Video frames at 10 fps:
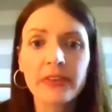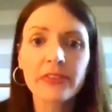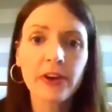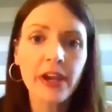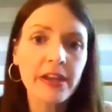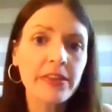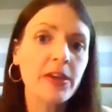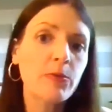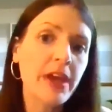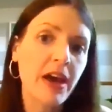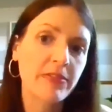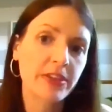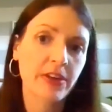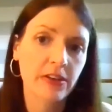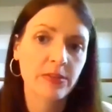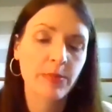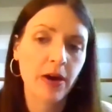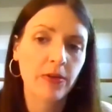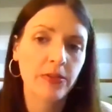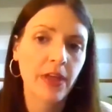is there anything we haven't talked
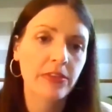about